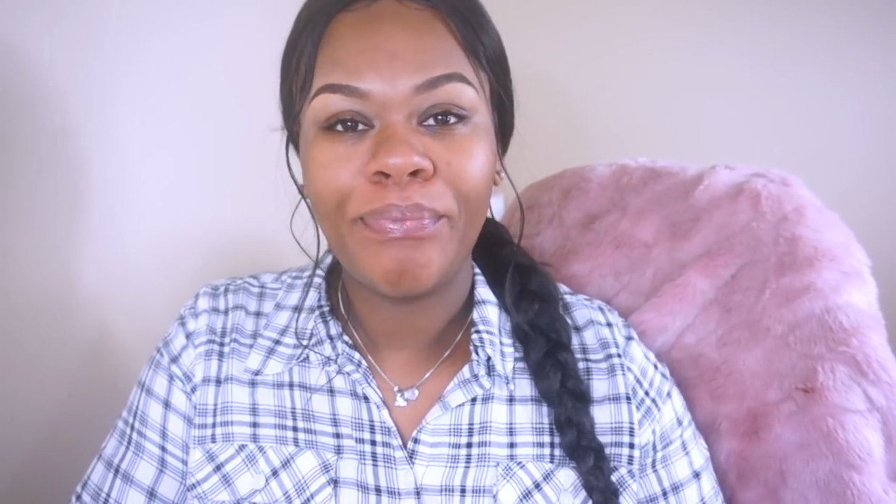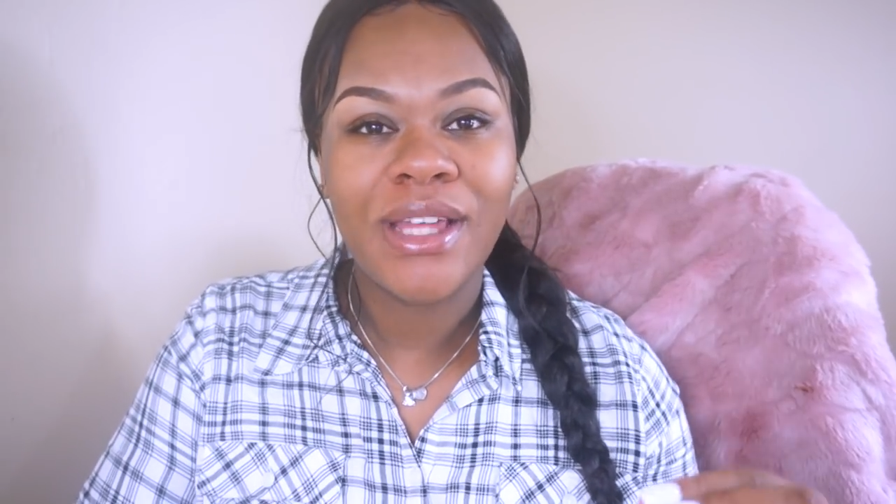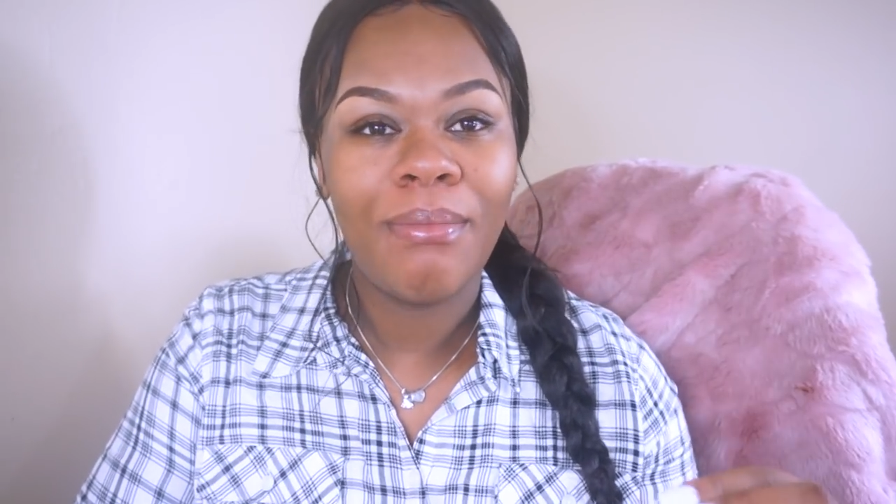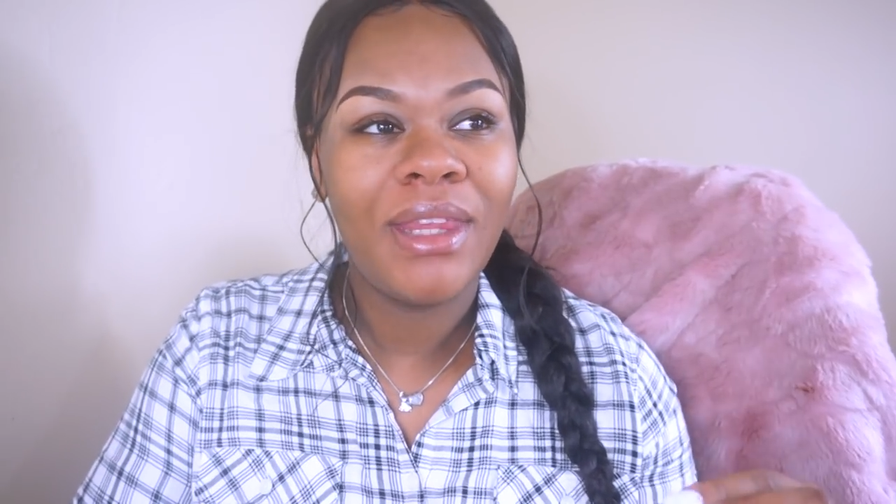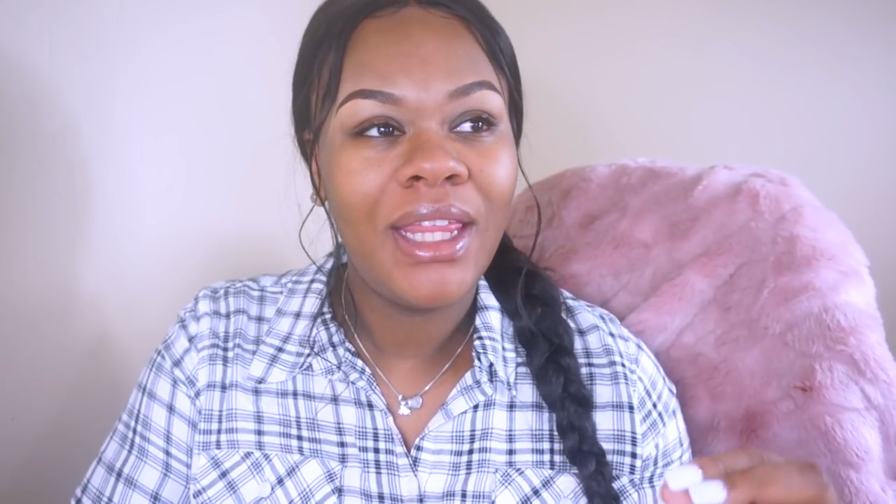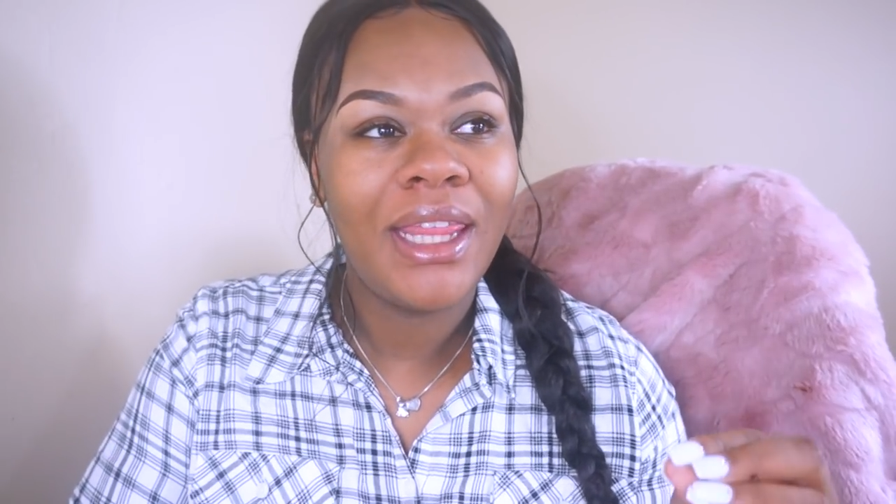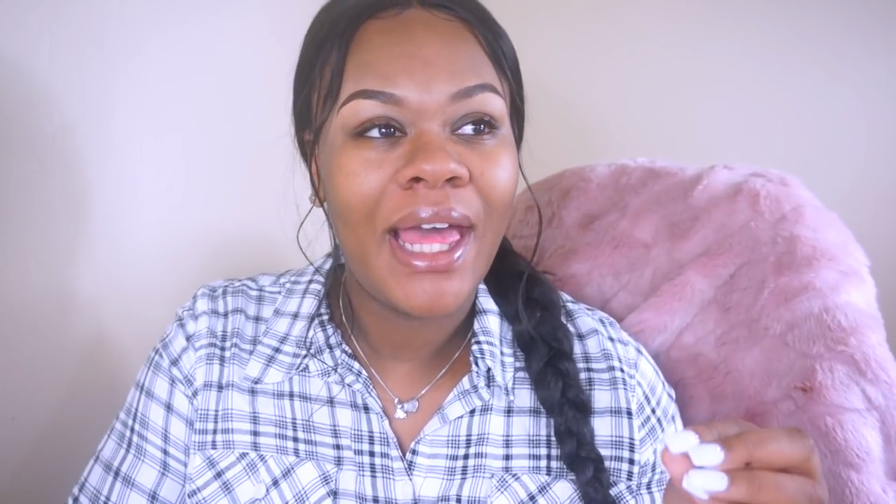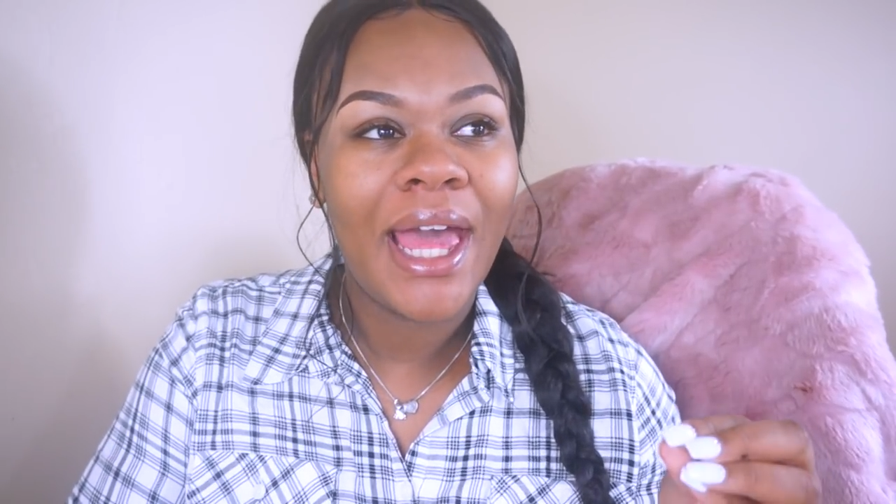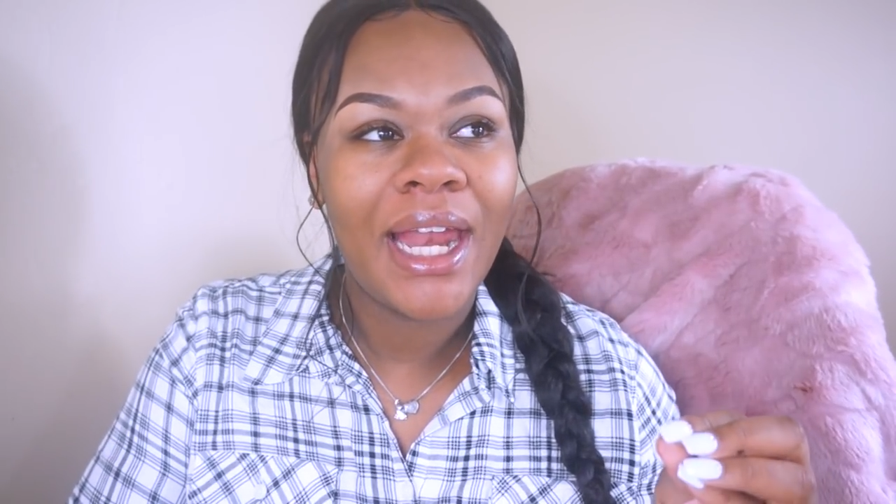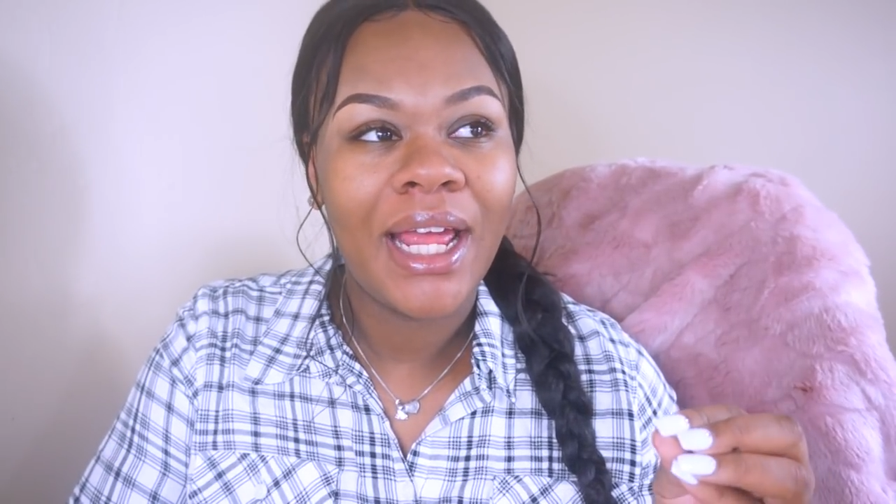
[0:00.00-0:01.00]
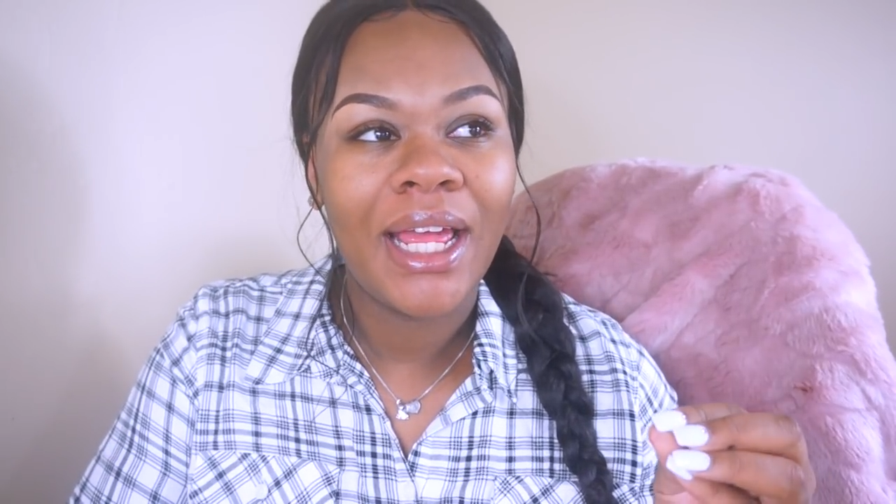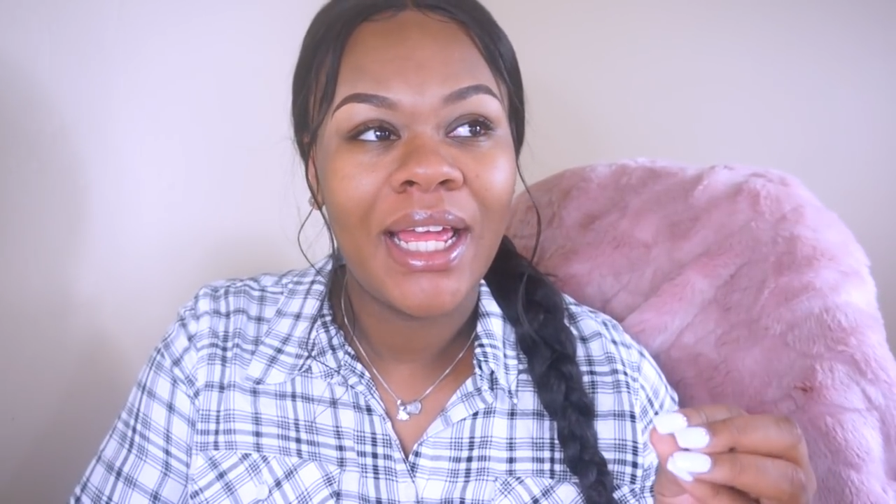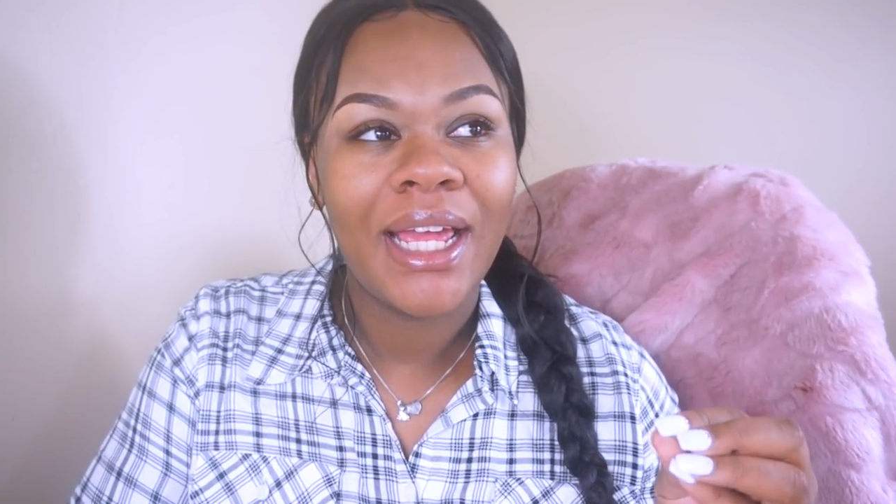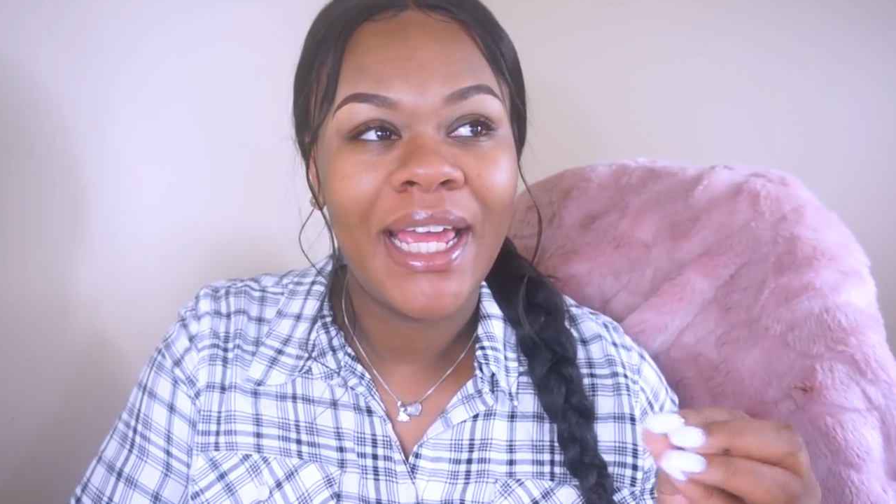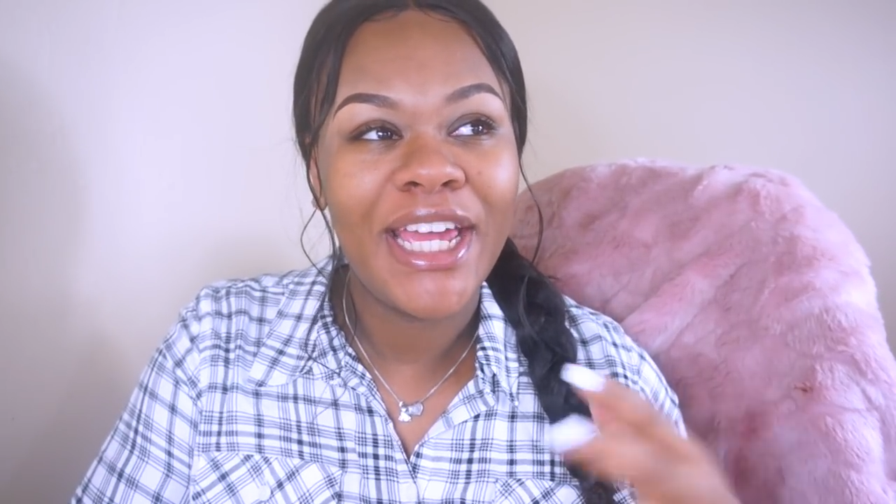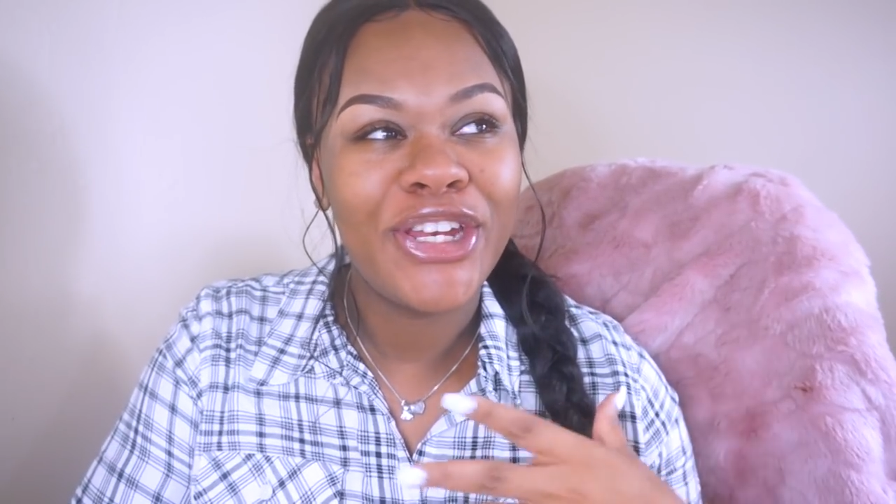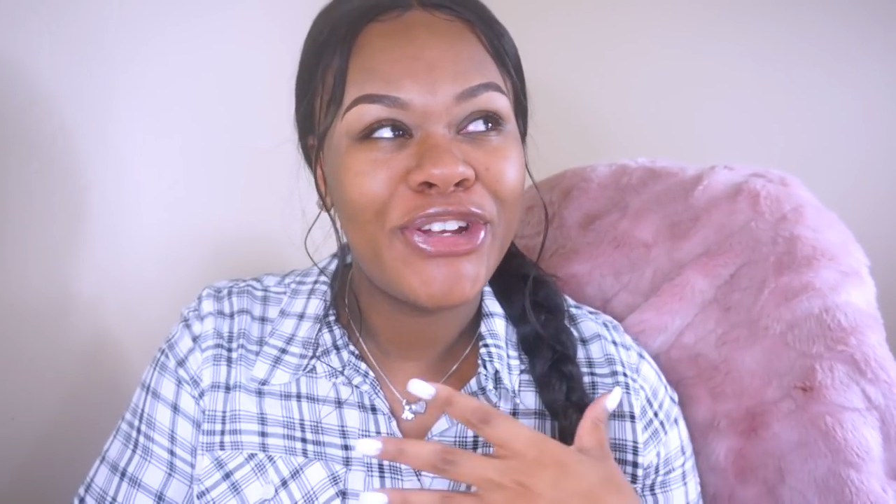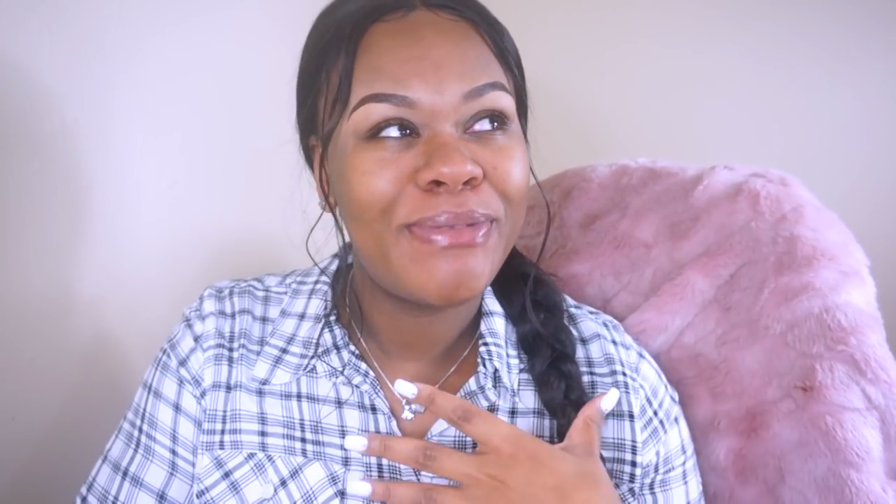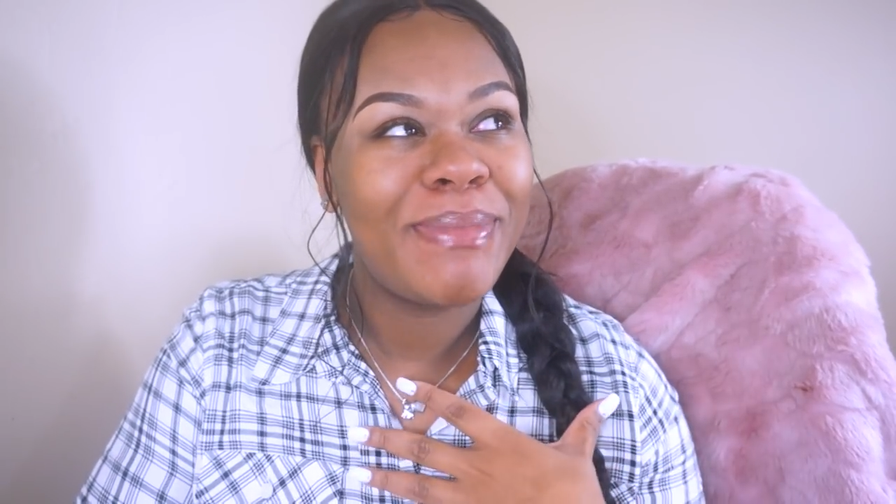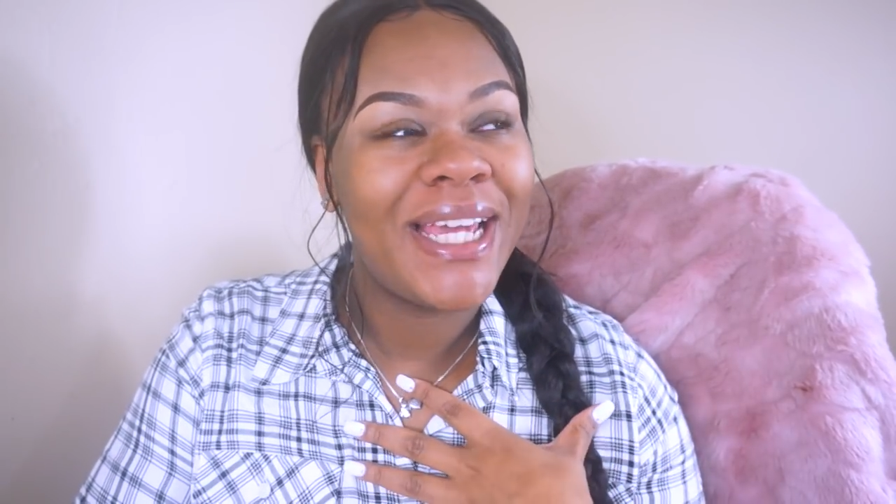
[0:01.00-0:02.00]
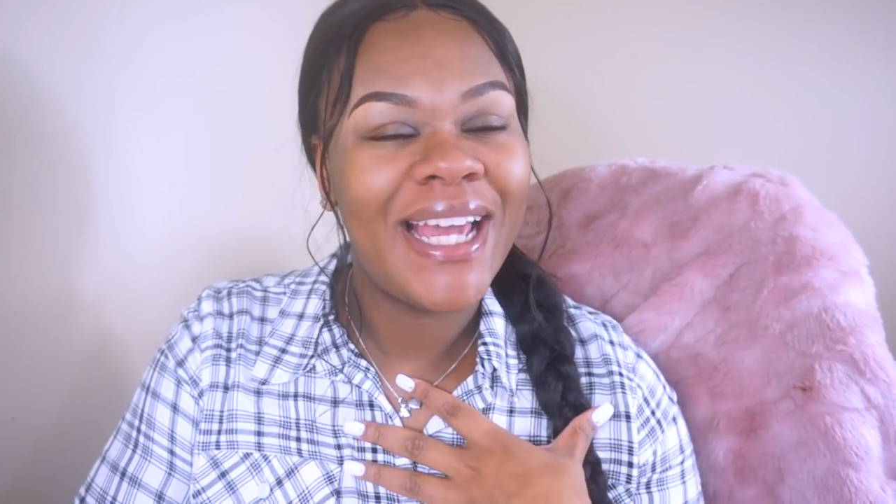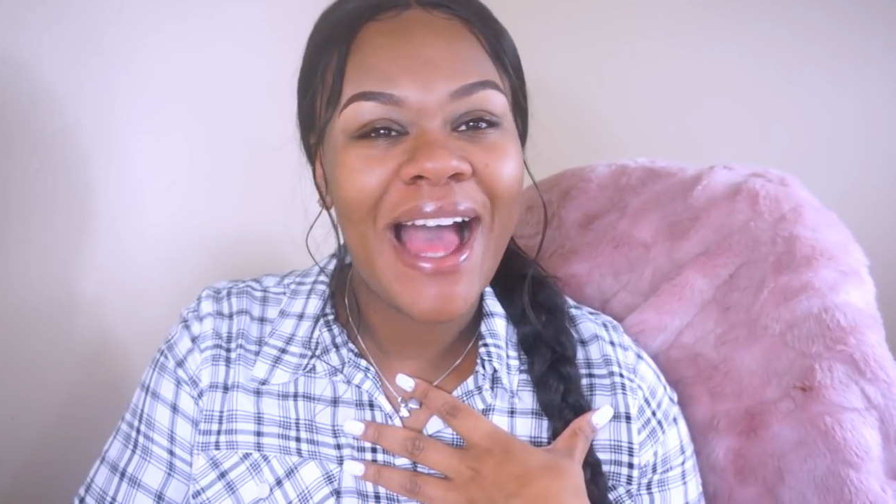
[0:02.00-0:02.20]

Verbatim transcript: Something that hindered me,